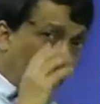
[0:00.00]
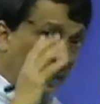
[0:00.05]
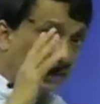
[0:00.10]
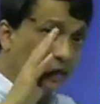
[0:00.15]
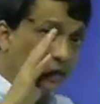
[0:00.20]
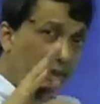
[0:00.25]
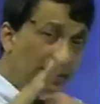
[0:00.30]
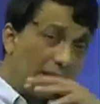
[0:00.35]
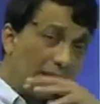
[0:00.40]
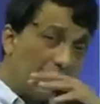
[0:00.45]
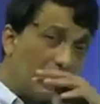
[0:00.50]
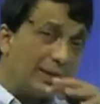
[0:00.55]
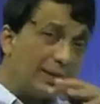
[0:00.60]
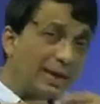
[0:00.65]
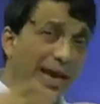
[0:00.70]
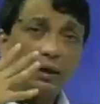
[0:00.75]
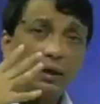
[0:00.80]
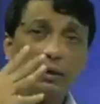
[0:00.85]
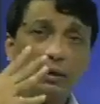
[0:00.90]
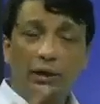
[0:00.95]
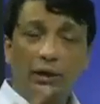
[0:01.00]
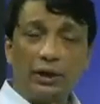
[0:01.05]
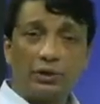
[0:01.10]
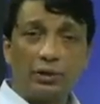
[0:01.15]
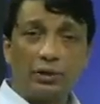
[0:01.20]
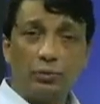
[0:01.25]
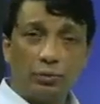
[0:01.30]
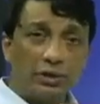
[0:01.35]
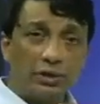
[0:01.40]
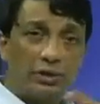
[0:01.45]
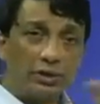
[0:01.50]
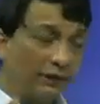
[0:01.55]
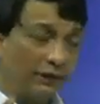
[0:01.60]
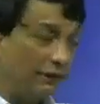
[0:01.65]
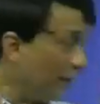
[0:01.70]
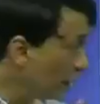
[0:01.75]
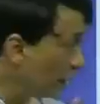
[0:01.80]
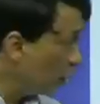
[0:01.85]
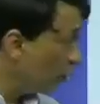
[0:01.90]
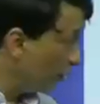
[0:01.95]
It is a calculation which is
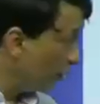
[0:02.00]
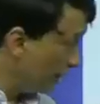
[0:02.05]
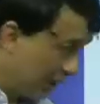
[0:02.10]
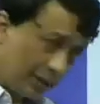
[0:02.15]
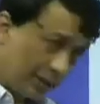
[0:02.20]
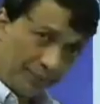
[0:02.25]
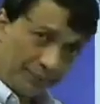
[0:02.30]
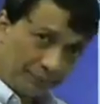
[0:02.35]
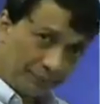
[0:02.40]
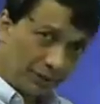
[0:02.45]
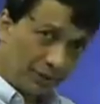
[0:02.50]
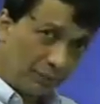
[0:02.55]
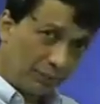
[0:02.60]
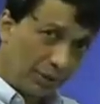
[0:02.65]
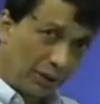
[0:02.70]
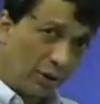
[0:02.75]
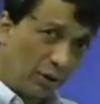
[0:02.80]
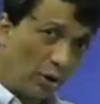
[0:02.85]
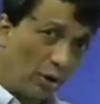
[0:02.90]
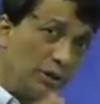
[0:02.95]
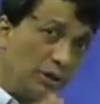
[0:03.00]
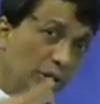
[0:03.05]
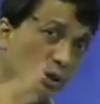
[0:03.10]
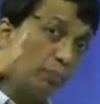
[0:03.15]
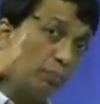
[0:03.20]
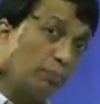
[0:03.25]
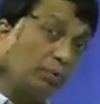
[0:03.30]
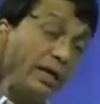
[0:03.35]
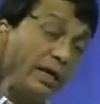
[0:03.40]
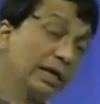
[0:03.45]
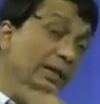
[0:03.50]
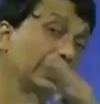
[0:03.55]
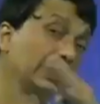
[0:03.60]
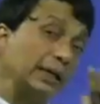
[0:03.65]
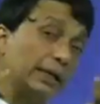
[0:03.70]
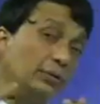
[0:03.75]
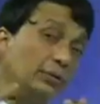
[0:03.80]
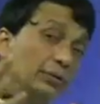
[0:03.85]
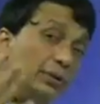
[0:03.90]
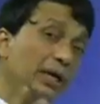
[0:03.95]
difficult to make because you're
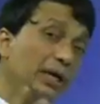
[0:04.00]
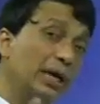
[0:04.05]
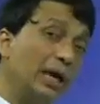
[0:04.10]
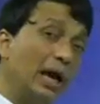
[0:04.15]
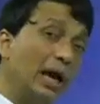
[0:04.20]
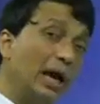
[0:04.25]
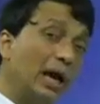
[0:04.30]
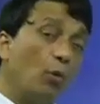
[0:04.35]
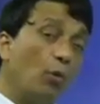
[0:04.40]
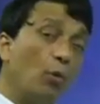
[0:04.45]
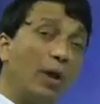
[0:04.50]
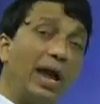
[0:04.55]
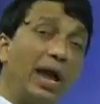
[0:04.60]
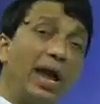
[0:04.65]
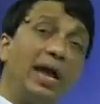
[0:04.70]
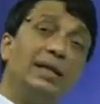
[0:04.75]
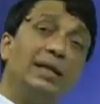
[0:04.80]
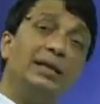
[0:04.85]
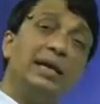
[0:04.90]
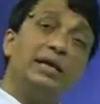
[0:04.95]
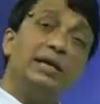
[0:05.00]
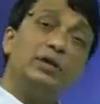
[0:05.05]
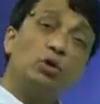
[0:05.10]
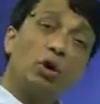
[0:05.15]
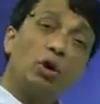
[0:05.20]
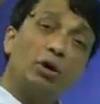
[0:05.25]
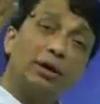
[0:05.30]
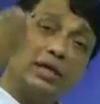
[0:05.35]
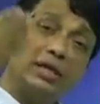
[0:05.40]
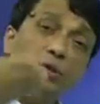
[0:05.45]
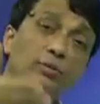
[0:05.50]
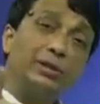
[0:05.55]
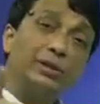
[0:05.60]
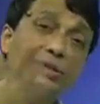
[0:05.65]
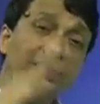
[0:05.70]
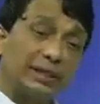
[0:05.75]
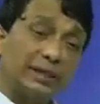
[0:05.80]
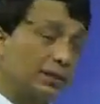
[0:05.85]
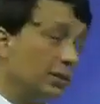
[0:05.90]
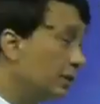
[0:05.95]
predicting, you see, where the intraocular lens will
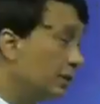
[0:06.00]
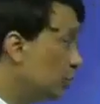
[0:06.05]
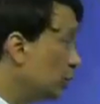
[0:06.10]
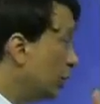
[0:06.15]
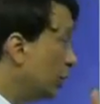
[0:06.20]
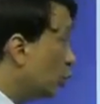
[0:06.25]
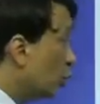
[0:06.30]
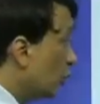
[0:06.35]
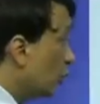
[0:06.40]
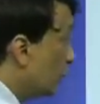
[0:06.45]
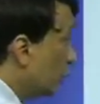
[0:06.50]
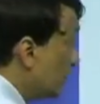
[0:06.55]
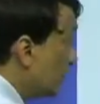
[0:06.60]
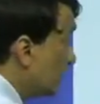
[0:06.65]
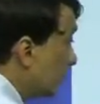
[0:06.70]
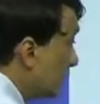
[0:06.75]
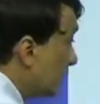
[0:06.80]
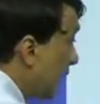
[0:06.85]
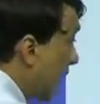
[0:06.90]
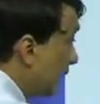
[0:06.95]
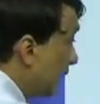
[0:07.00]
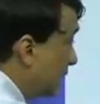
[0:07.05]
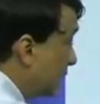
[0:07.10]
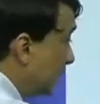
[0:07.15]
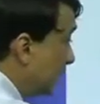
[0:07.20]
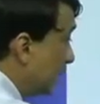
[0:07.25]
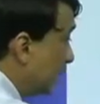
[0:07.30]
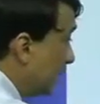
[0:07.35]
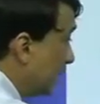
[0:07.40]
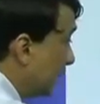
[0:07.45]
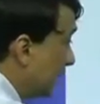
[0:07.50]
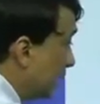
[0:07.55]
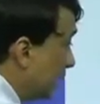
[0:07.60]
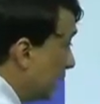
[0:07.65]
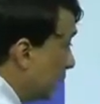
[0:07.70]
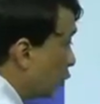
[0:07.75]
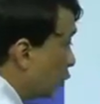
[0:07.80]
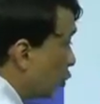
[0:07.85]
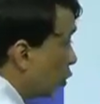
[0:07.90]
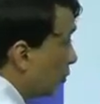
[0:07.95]
sit. So it could sit a little anteriorly,
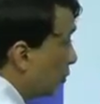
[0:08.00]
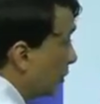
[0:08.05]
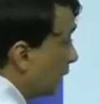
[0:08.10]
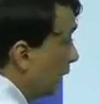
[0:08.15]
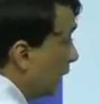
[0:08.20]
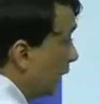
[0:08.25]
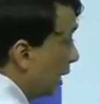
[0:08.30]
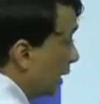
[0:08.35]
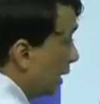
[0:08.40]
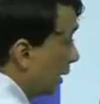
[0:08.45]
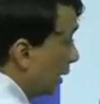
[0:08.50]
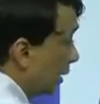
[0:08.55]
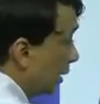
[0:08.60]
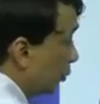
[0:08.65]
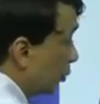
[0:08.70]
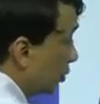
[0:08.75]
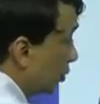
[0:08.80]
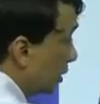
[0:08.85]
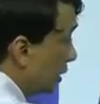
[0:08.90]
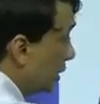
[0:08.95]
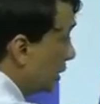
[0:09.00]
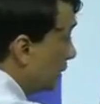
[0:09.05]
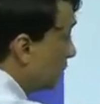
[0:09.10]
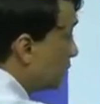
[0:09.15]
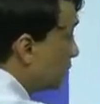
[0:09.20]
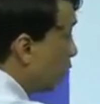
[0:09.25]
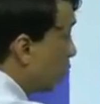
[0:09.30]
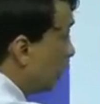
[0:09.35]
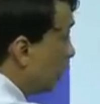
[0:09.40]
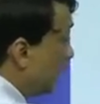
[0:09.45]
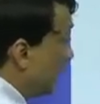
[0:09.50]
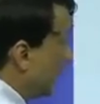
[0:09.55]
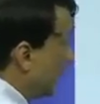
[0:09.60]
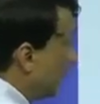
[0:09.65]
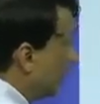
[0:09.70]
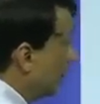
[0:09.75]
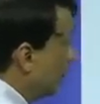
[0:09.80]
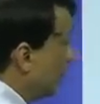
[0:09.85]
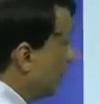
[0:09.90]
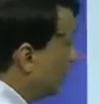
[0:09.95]
it could be a little posterior. This is called
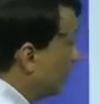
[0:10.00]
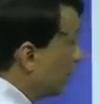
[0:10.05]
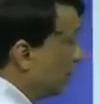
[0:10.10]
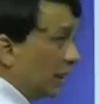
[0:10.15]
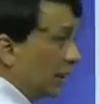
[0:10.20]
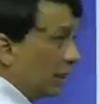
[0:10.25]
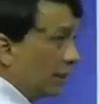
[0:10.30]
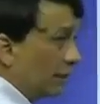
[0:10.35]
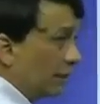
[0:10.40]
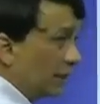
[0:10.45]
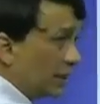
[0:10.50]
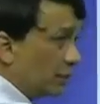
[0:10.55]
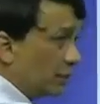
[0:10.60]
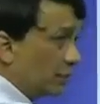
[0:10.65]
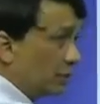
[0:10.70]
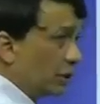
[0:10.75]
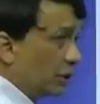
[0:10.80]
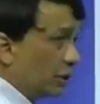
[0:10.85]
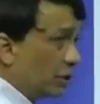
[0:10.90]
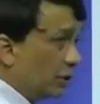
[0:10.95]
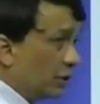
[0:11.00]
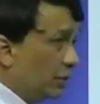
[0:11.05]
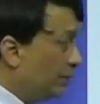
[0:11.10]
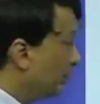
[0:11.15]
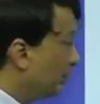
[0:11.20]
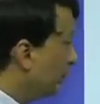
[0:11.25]
ELP, effective lens position.